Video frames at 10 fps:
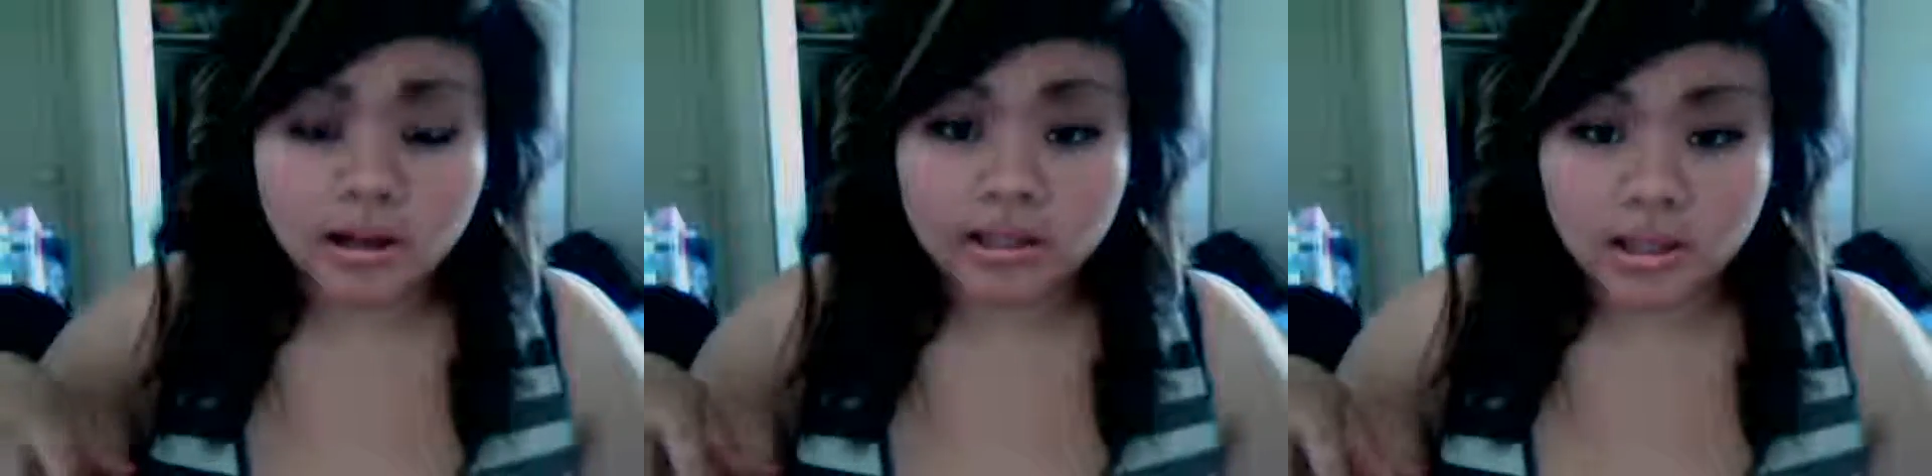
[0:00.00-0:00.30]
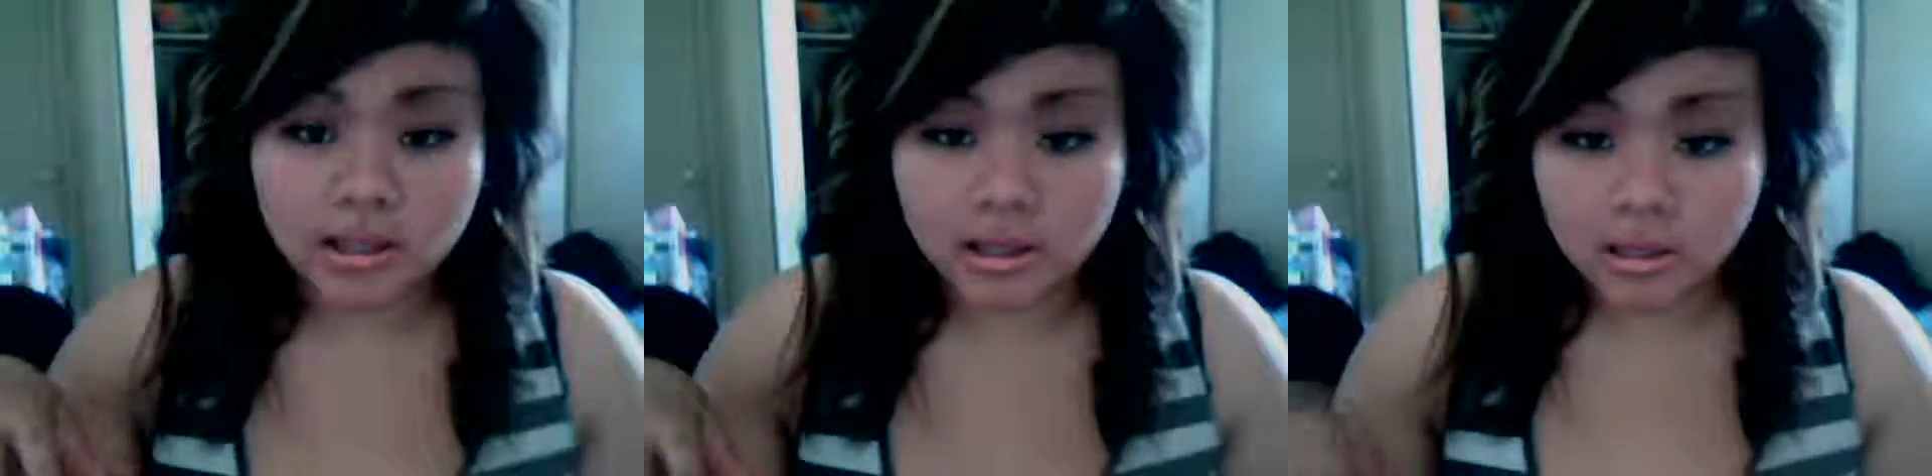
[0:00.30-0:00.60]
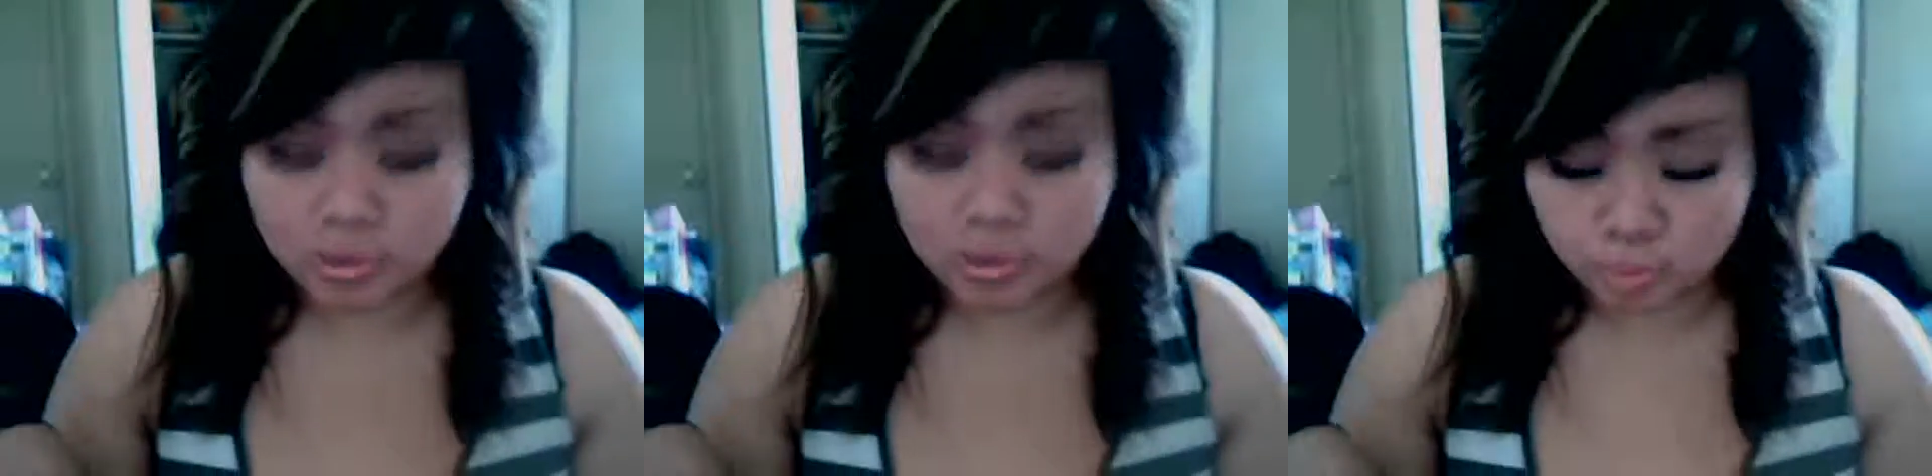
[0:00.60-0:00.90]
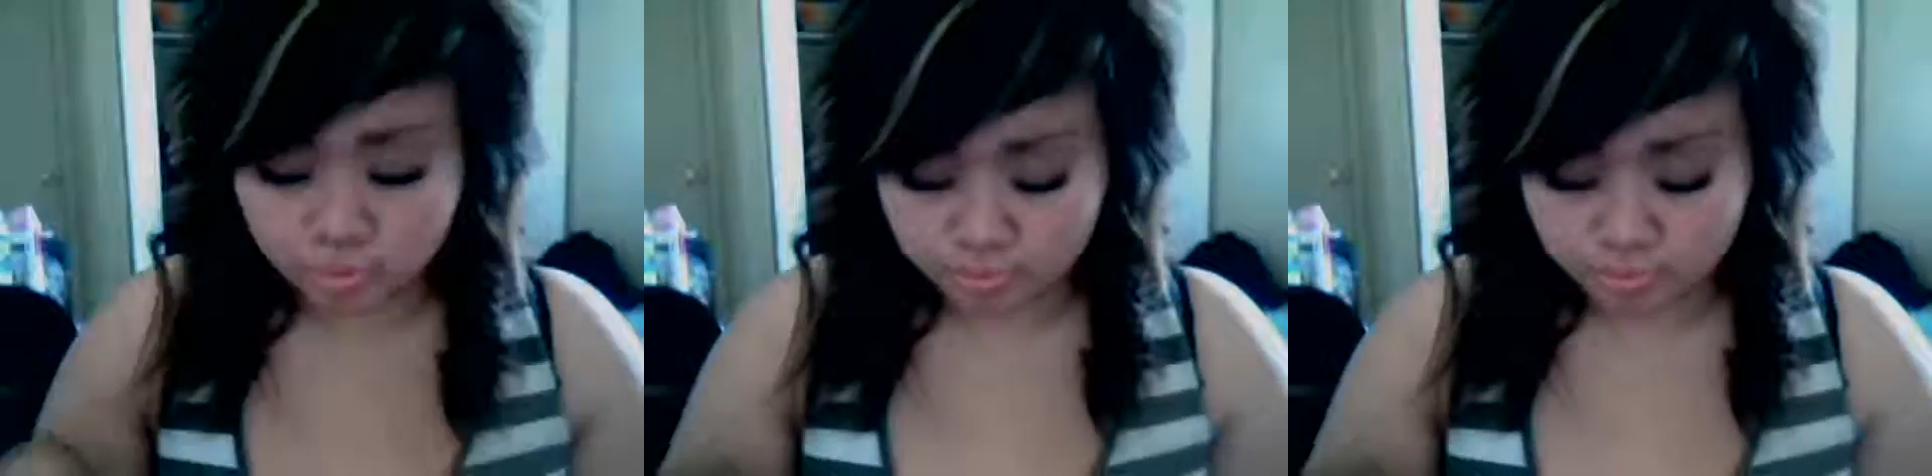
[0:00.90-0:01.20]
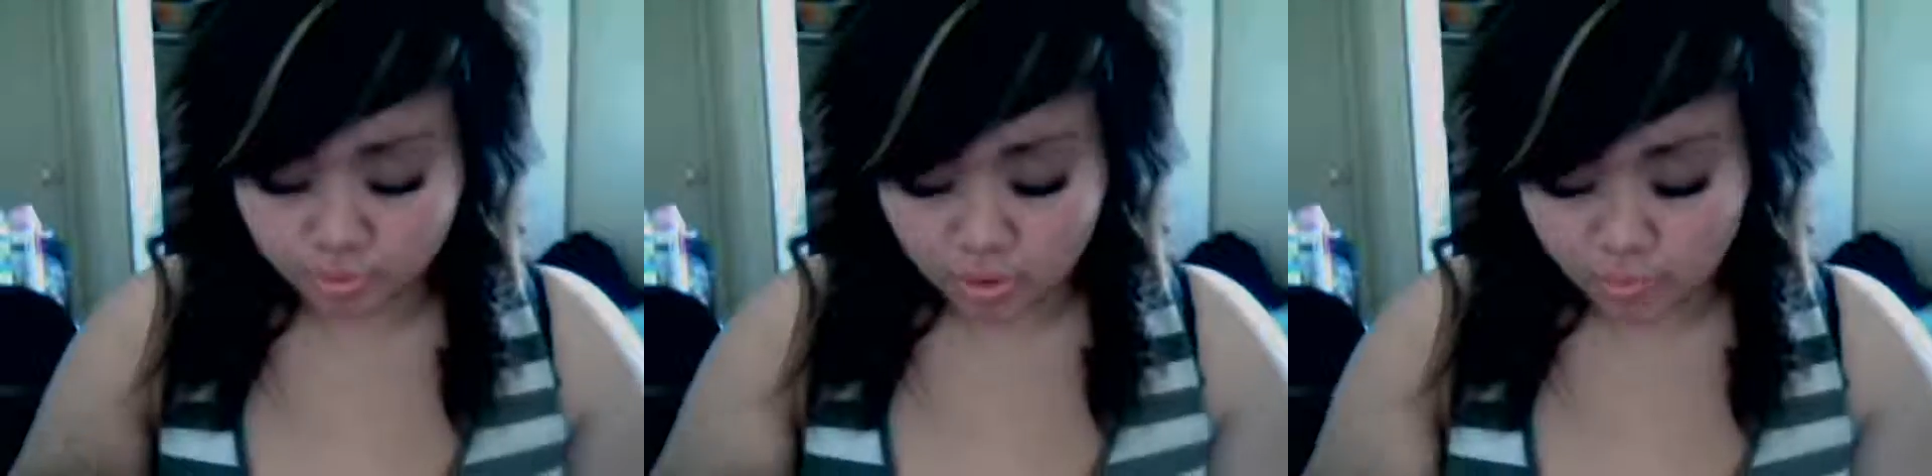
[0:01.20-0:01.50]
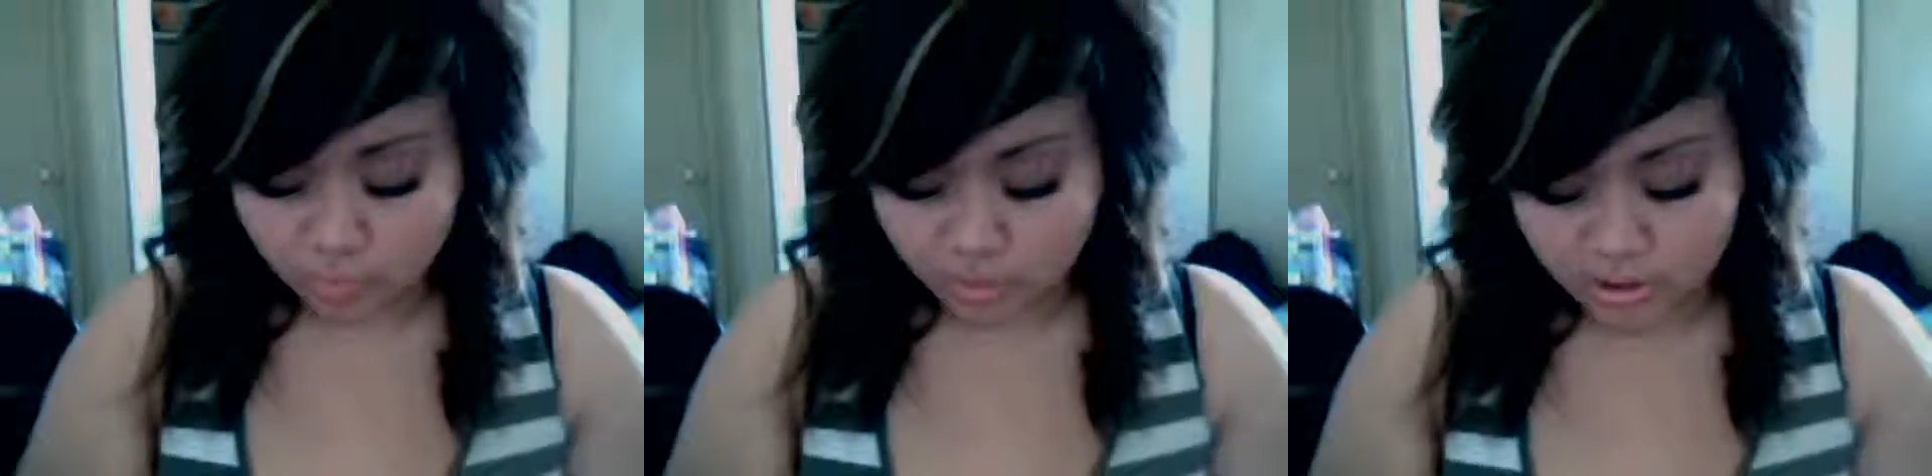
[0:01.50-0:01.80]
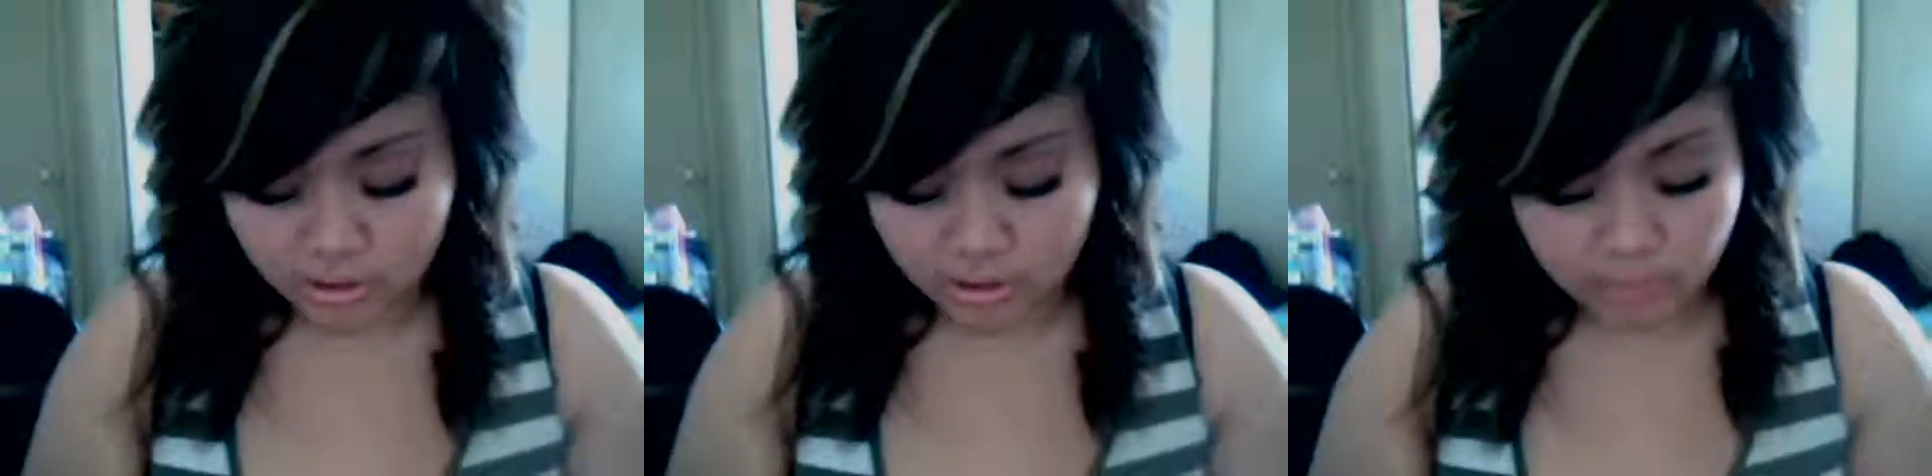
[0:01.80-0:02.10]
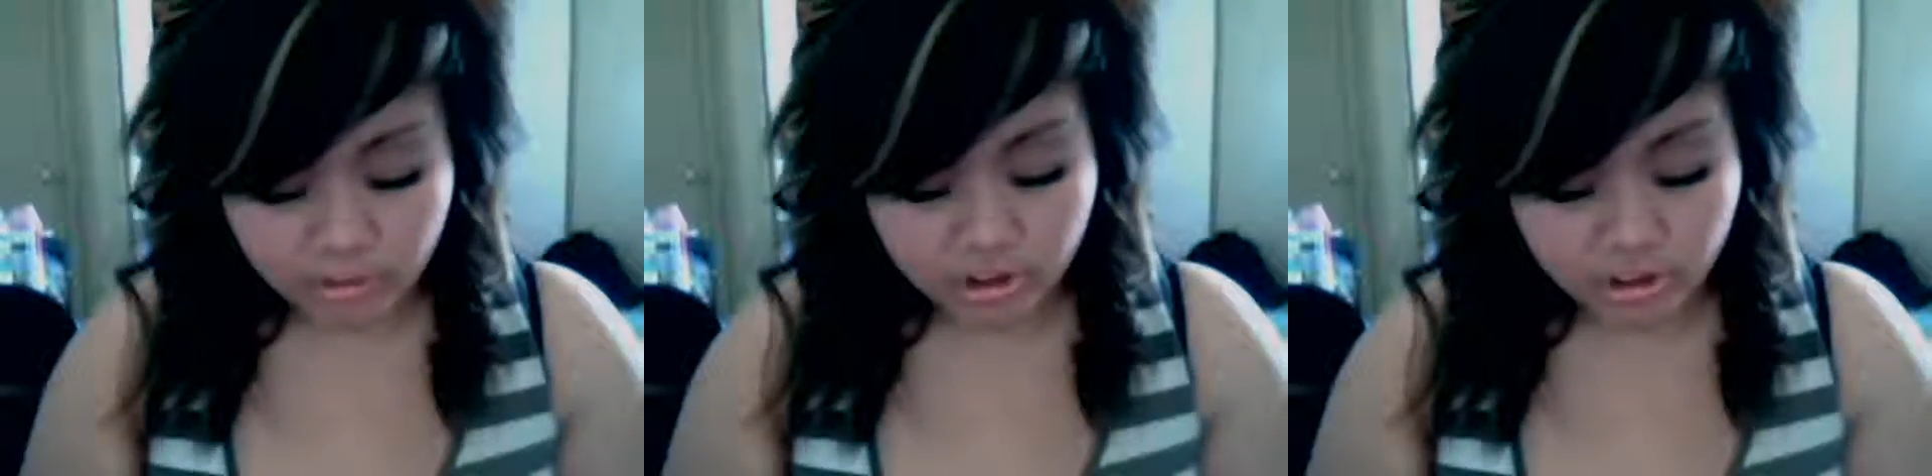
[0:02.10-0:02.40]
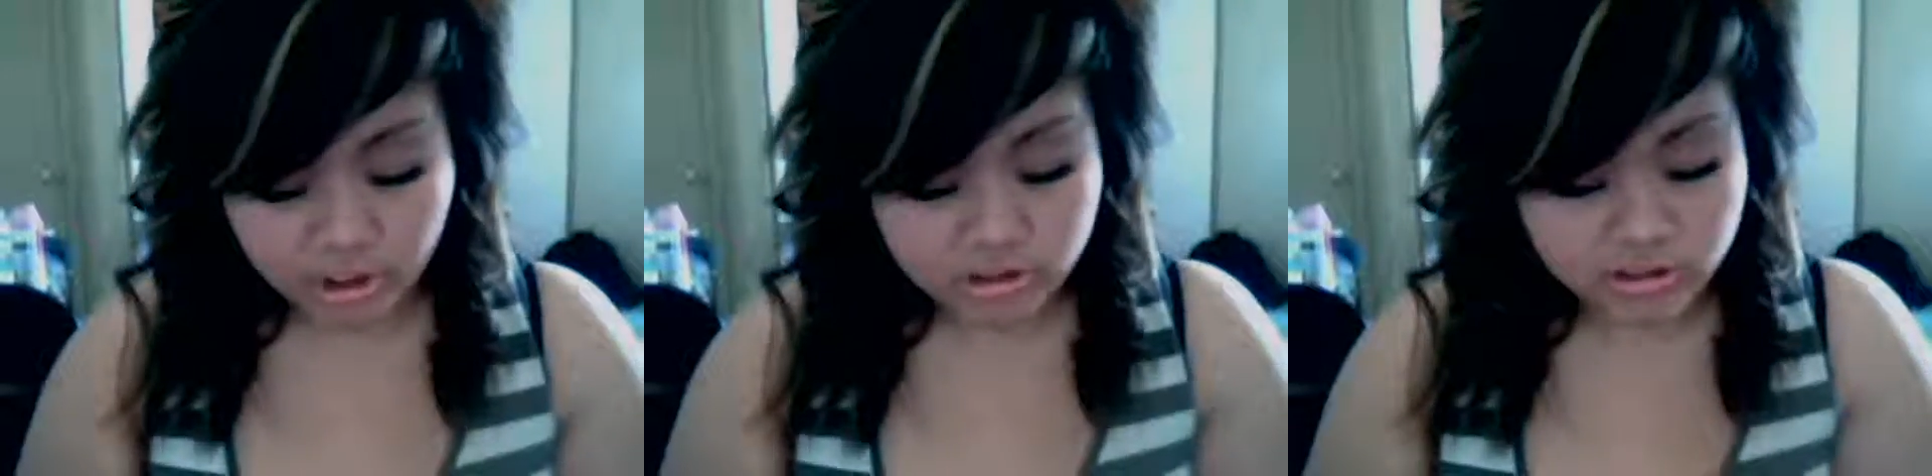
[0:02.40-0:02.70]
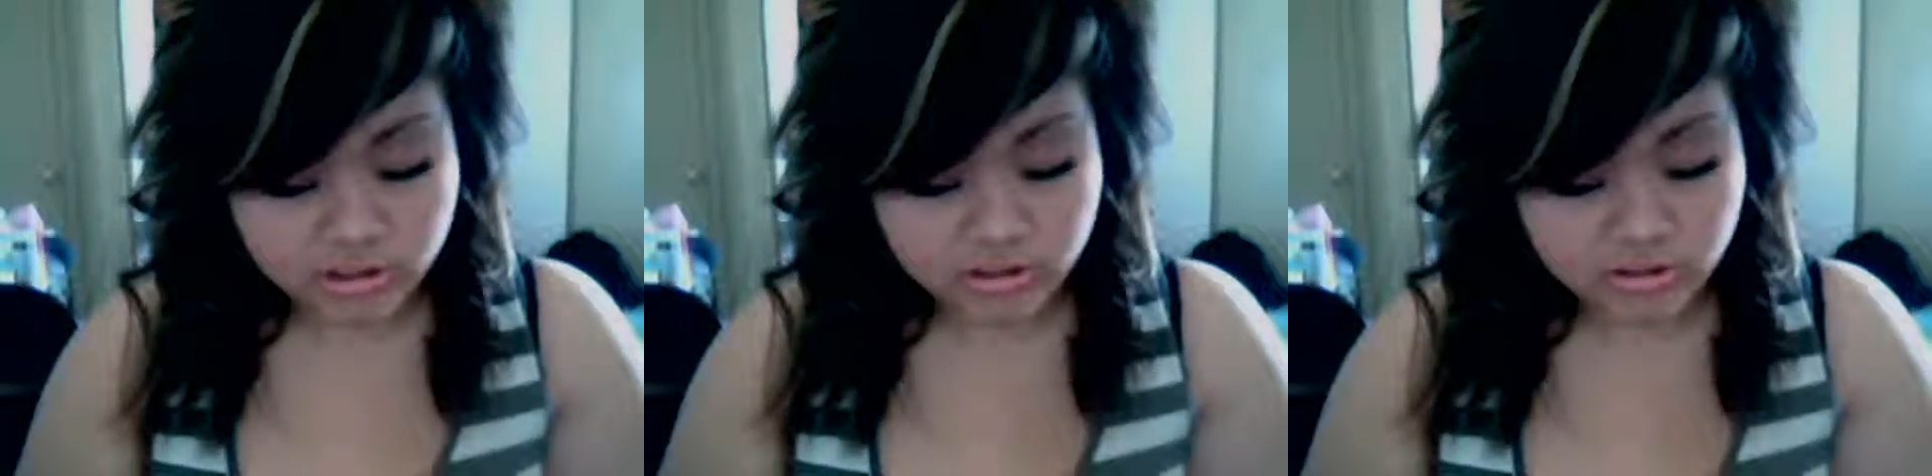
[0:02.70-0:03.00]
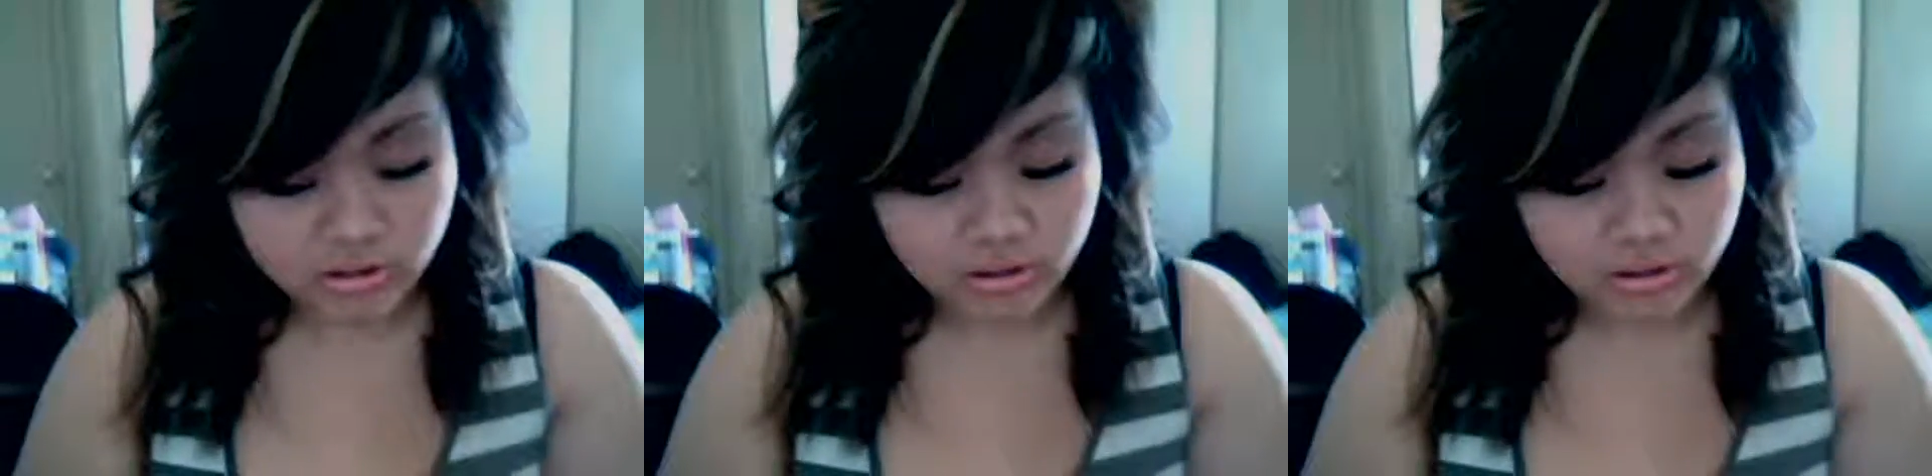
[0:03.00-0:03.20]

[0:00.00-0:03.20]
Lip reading: And then what I'm gonna use is